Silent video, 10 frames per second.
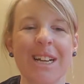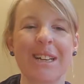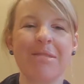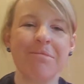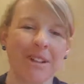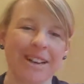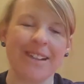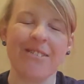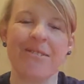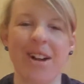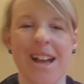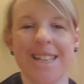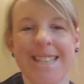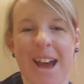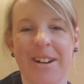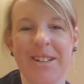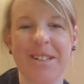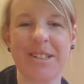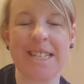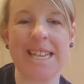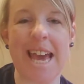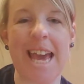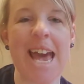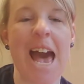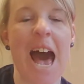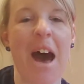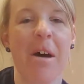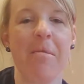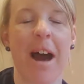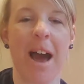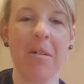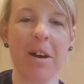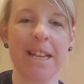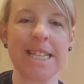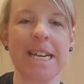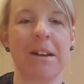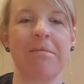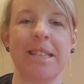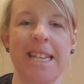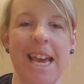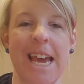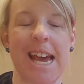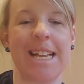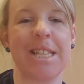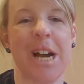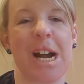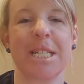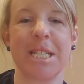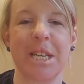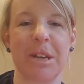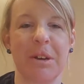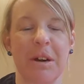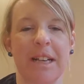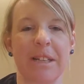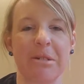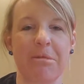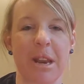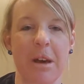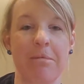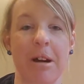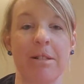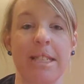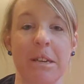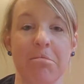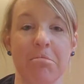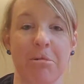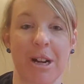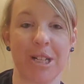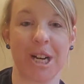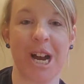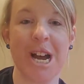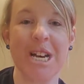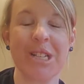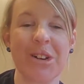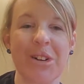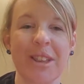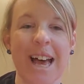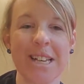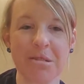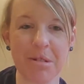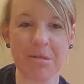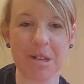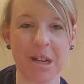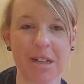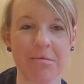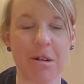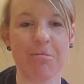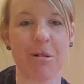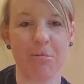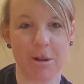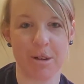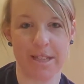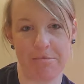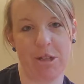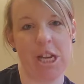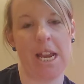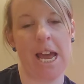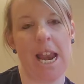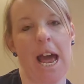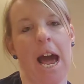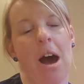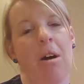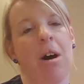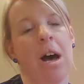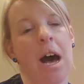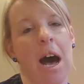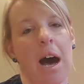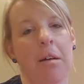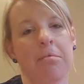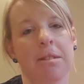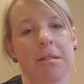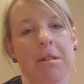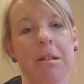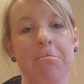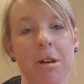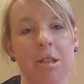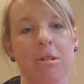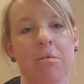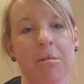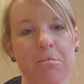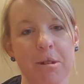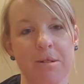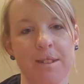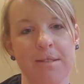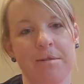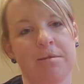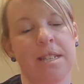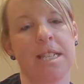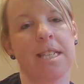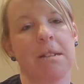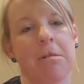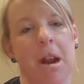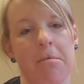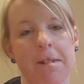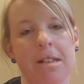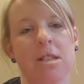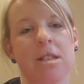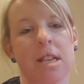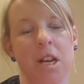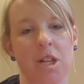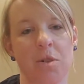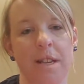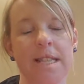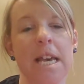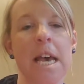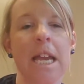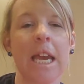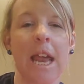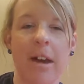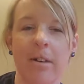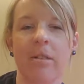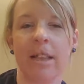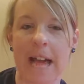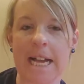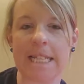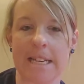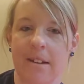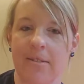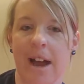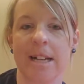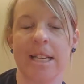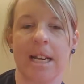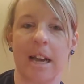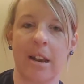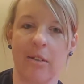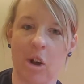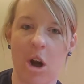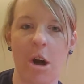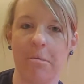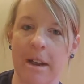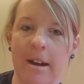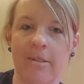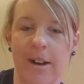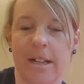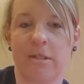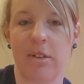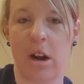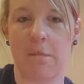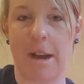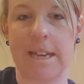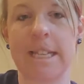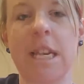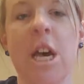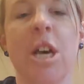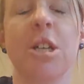Good morning, friends. How are you today? I wanted to come today and talk to you a little bit about deep pressure. So last week we talked about proprioception and how some input to our proprioceptive system and our muscles and our joints can have a relaxing effect and kind of a calming effect for our bodies.